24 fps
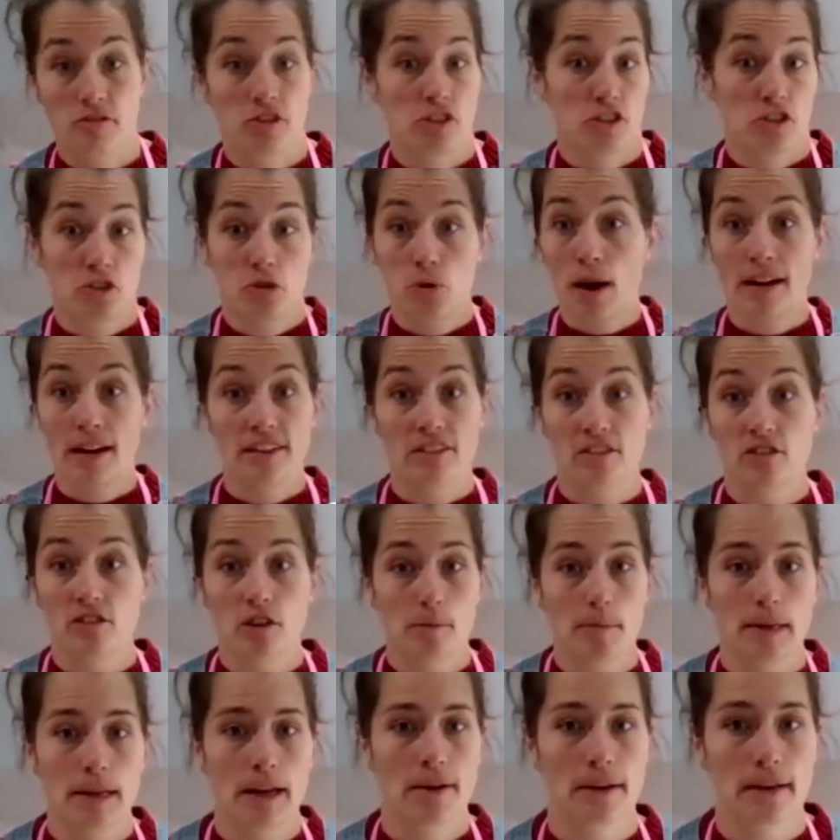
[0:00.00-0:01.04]
just try and
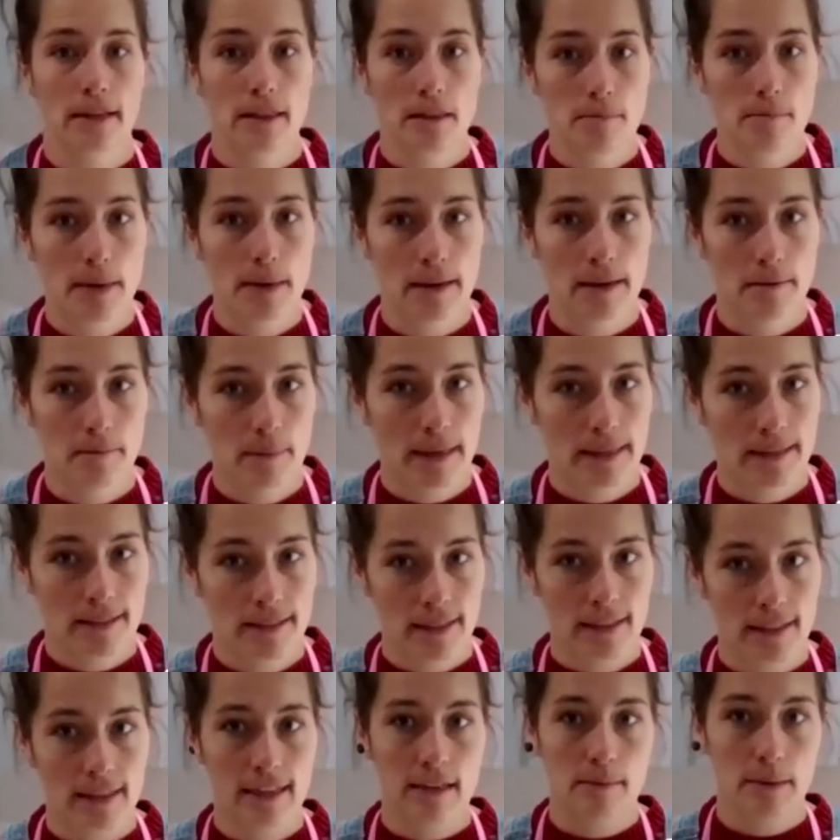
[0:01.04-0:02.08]
stop it going in the bin,
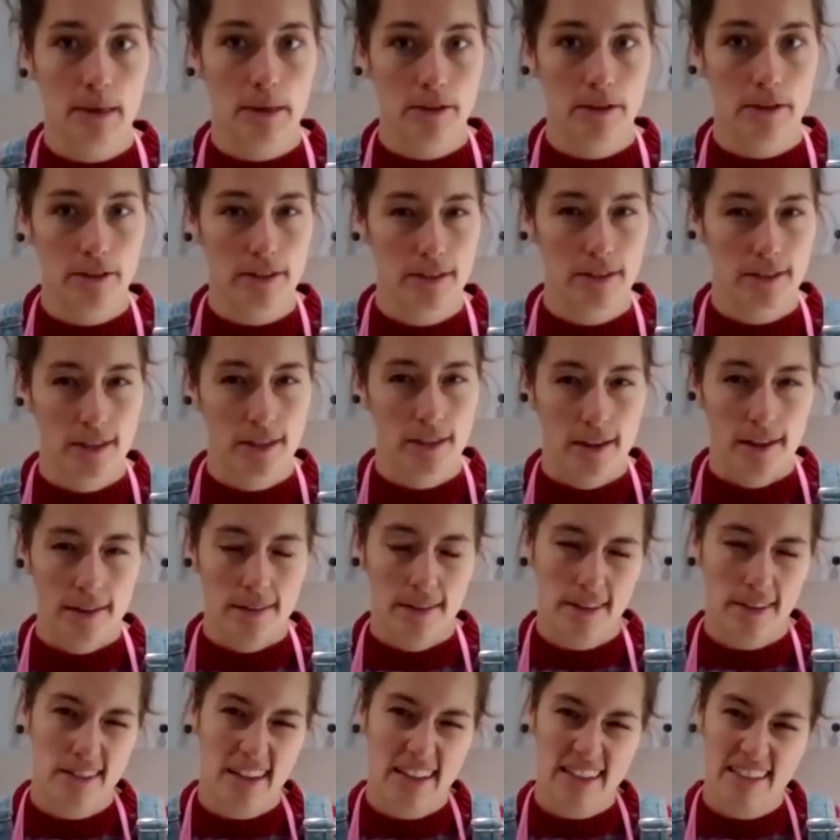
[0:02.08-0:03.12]
basically, because
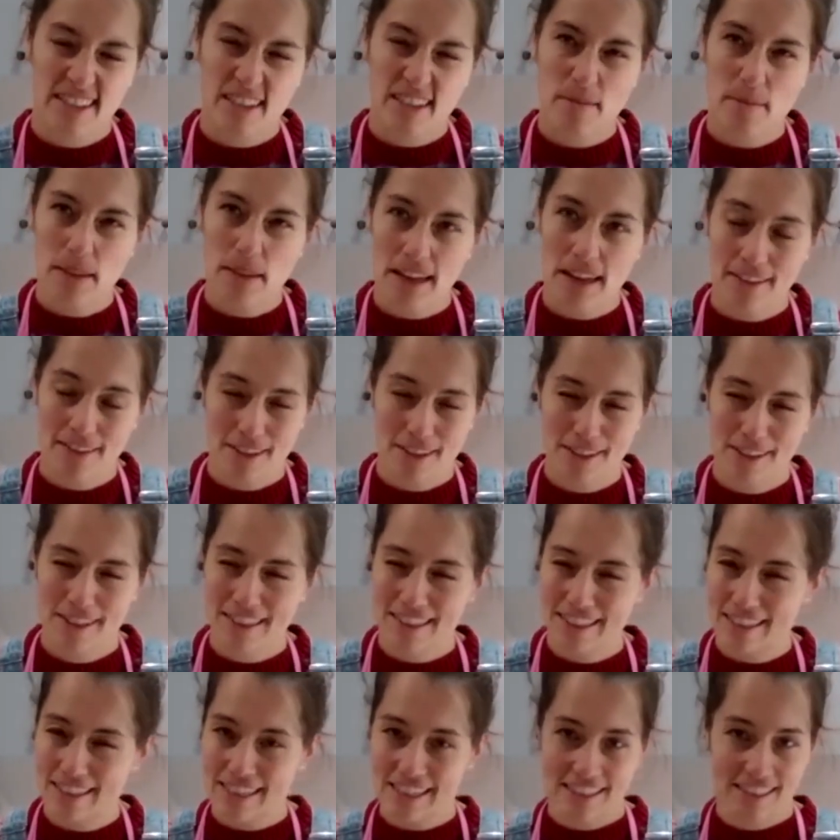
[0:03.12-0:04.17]
this is something, the
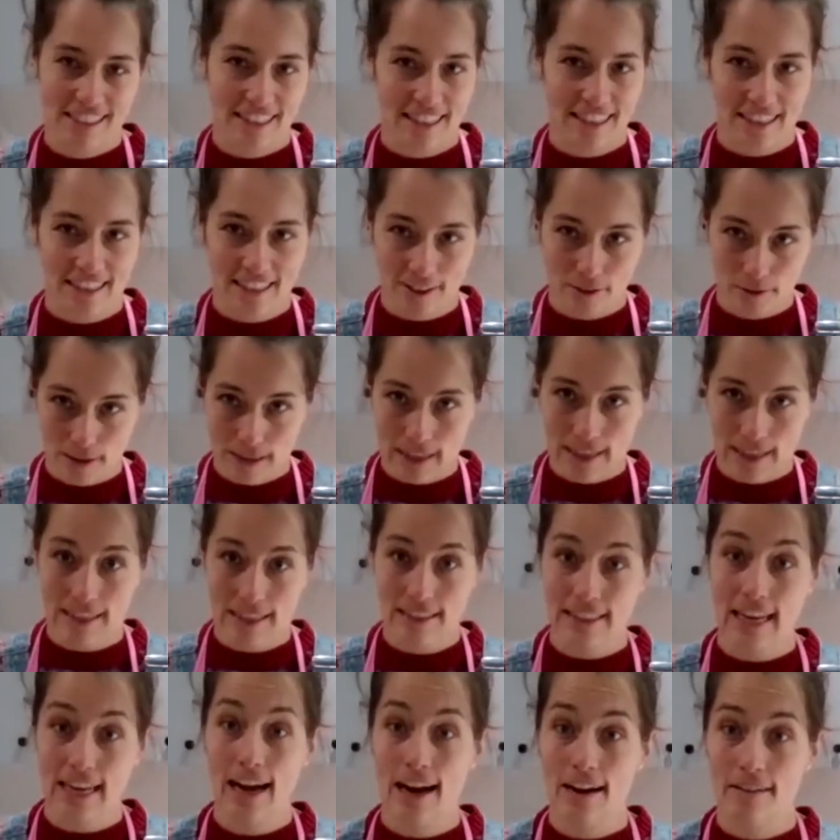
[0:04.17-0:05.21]
statistic is really
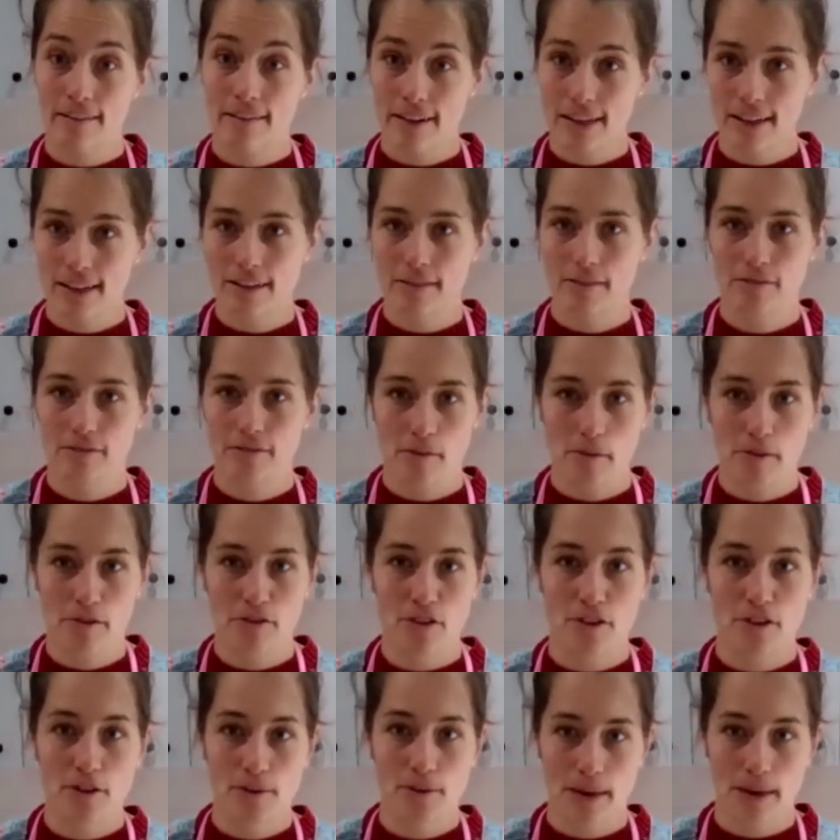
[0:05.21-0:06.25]
scary from a
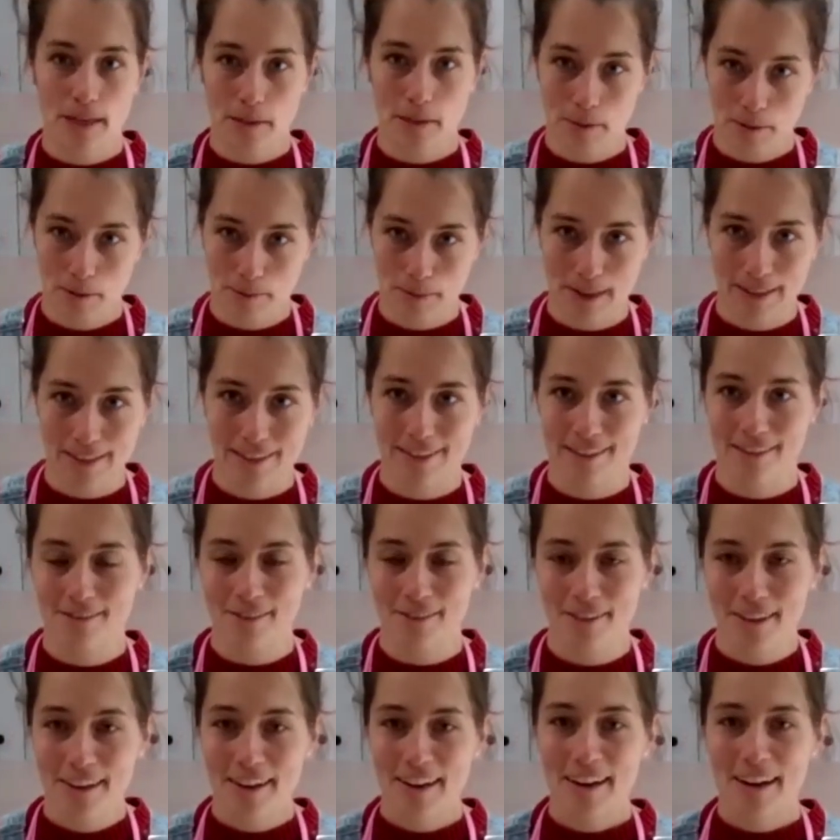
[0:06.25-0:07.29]
food waste perspective
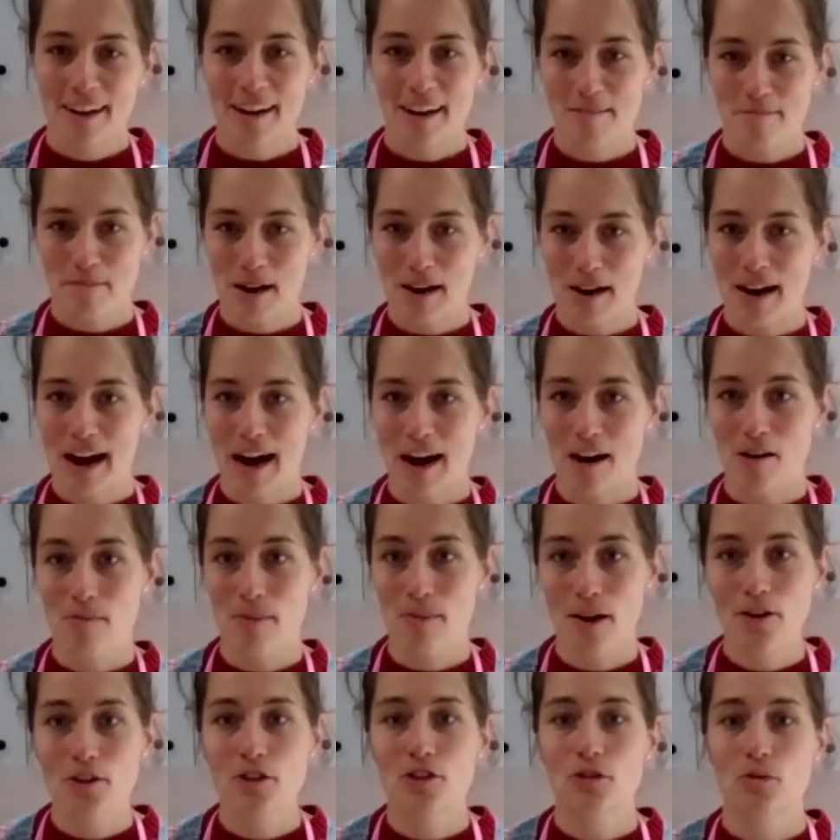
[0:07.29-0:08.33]
about how
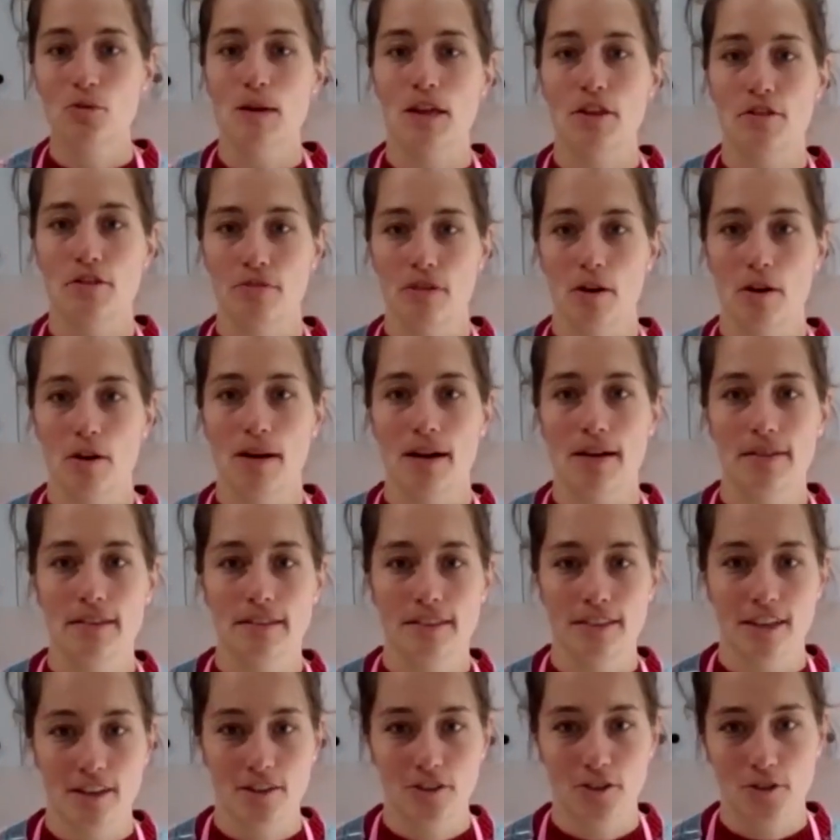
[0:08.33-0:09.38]
much we throw away in
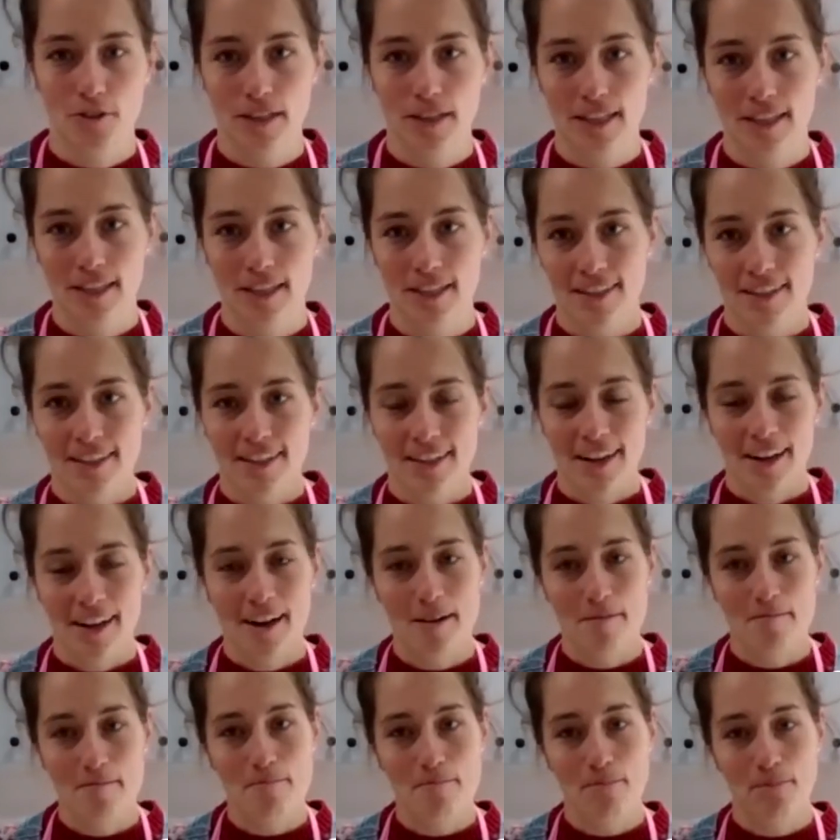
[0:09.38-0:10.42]
this country,
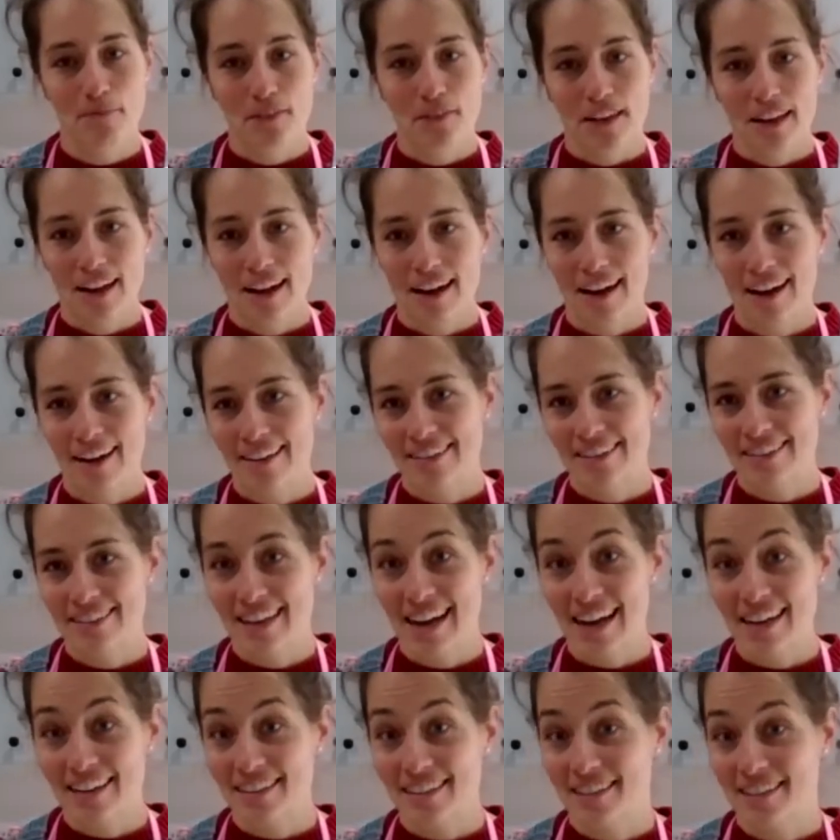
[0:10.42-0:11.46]
and
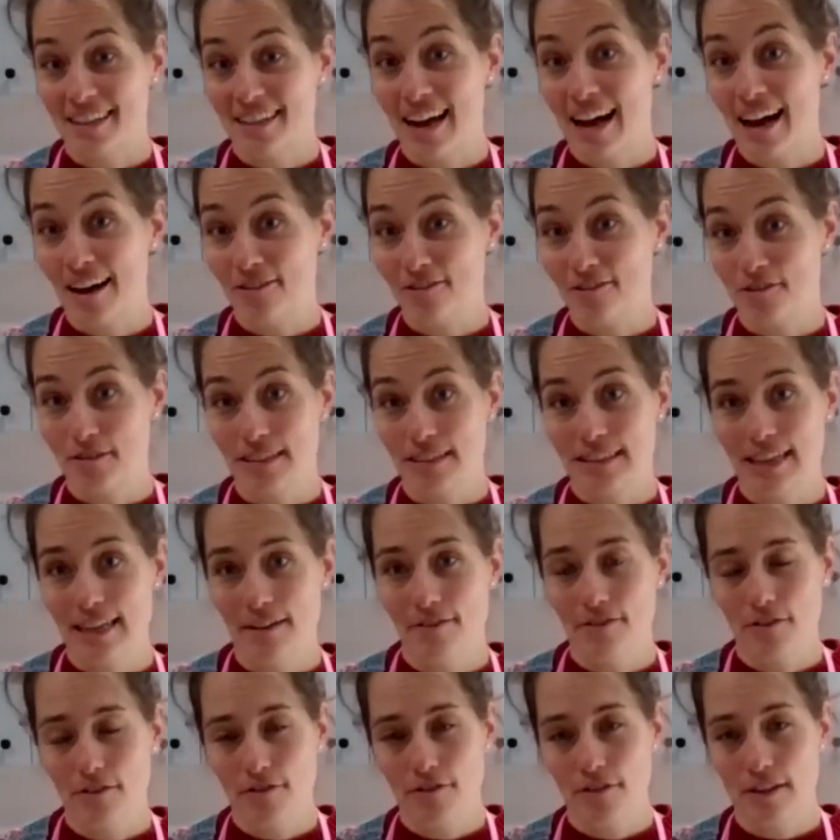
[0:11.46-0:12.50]
that's after it's
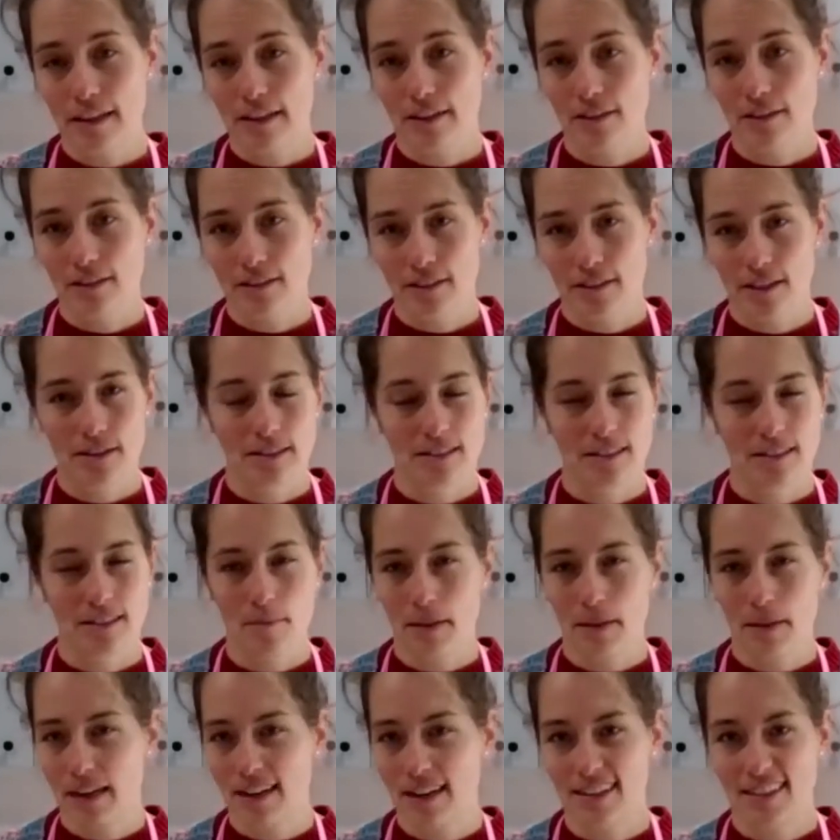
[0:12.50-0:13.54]
left the field. So it's
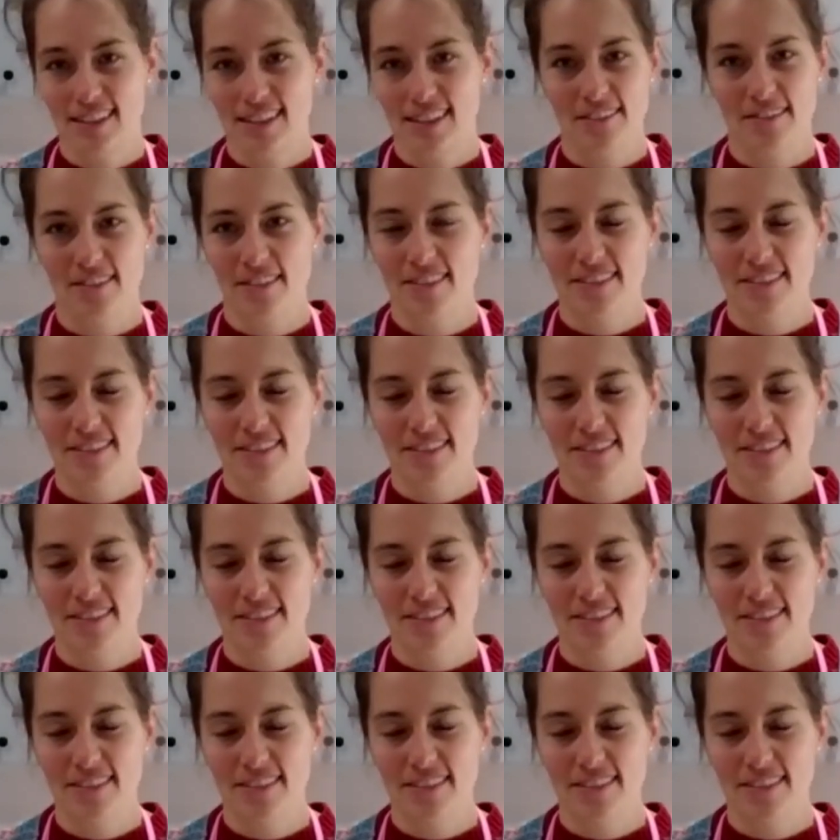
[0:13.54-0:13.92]
something like